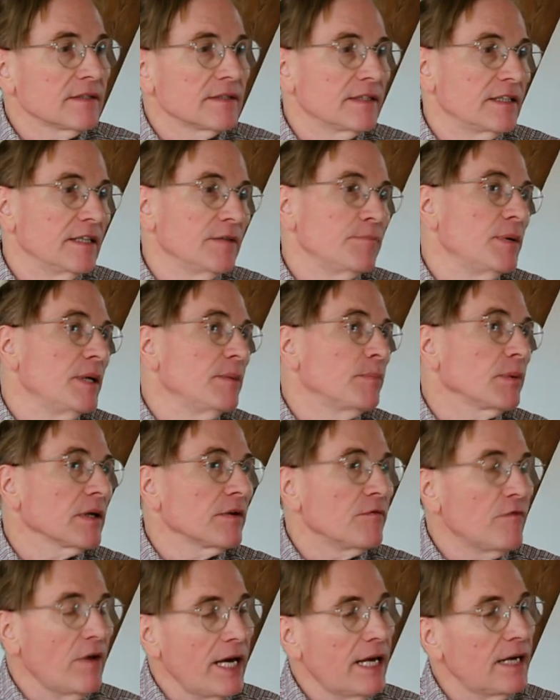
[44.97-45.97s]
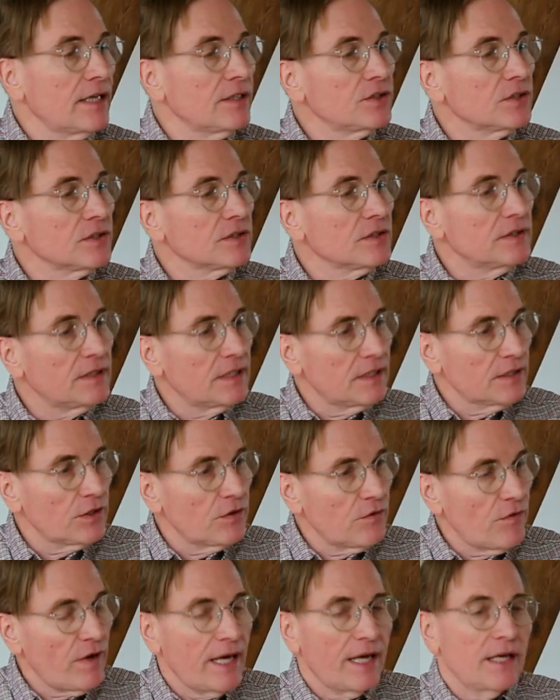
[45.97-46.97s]
and give people advantages and
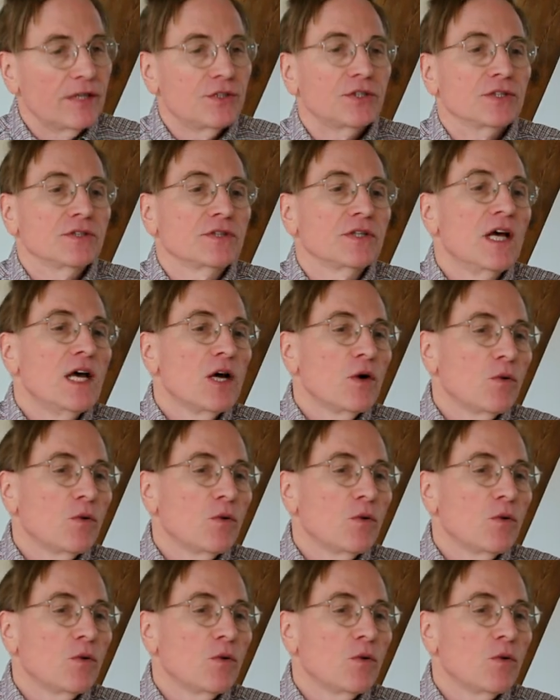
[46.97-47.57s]
disadvantages,